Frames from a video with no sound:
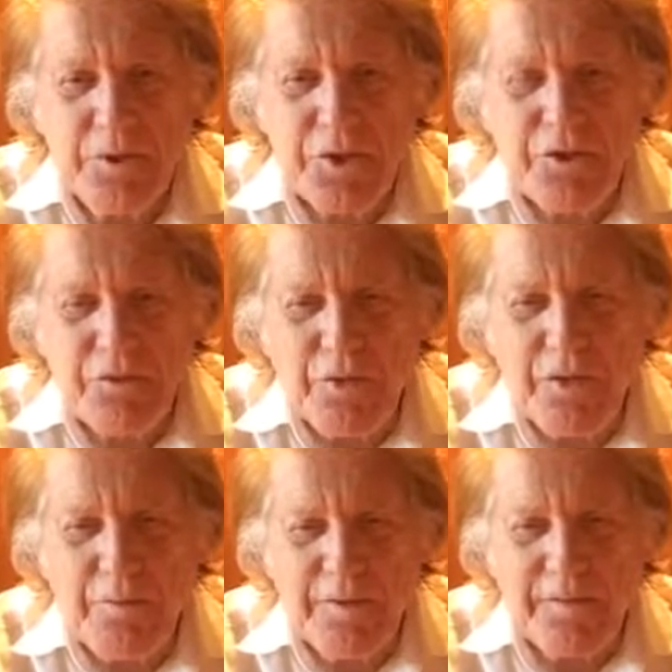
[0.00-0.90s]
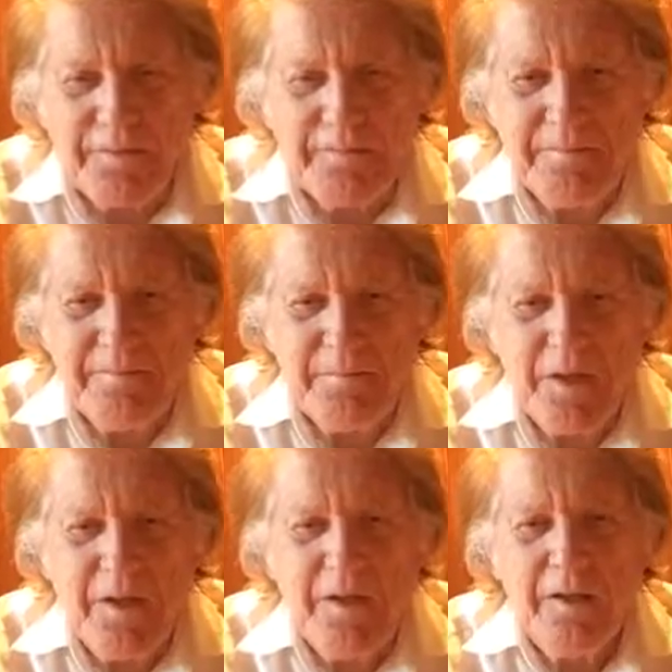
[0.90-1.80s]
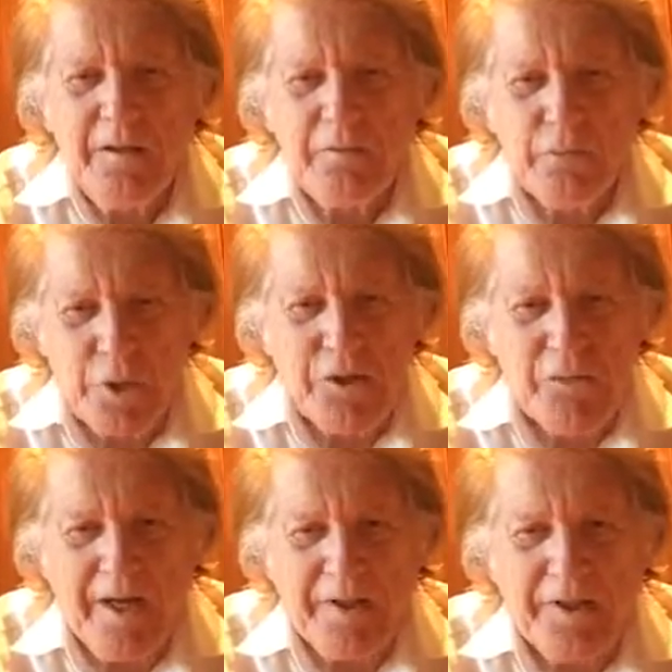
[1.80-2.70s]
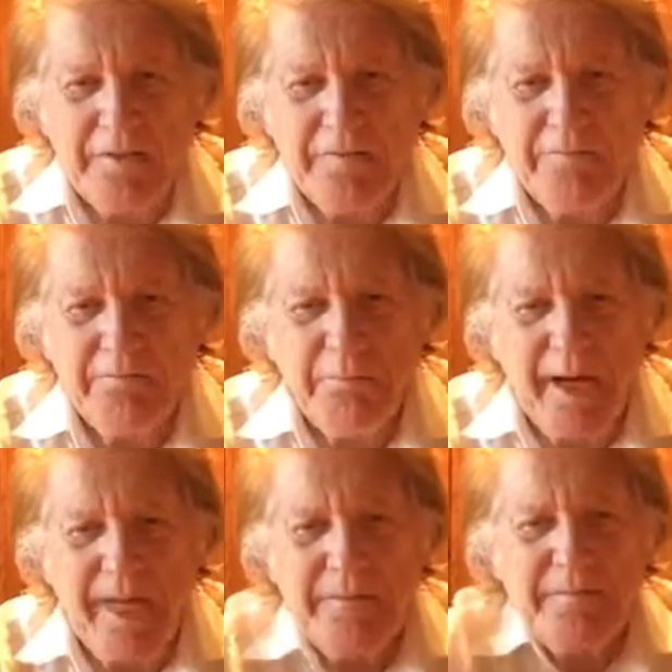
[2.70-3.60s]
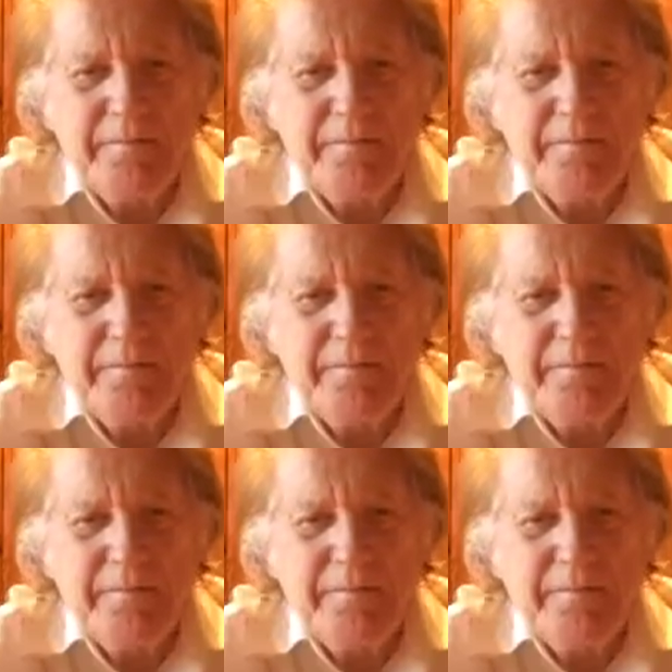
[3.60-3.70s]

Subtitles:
This is Roy Whiffin, Roy's Rant. Bye.